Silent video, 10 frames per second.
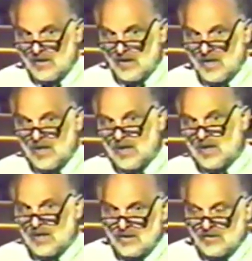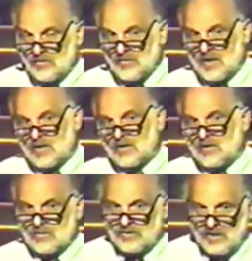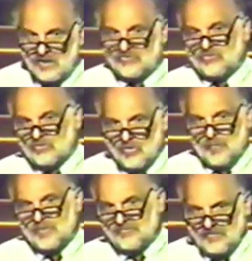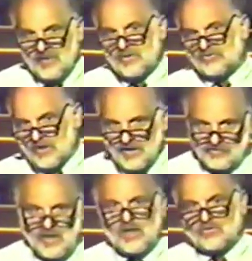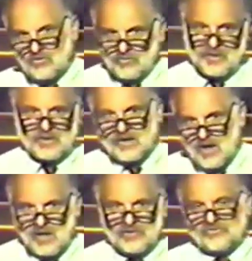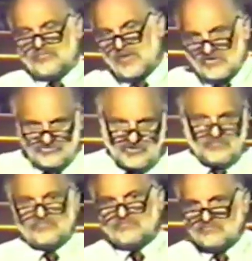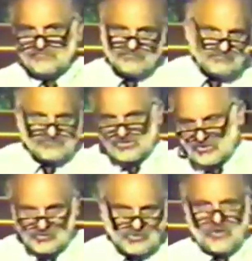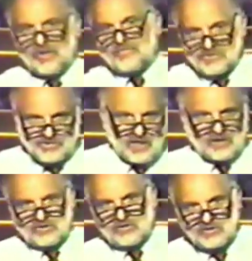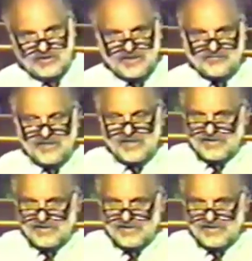And then kids who grow up in families like that go away to college and meet some so-called evangelical, and they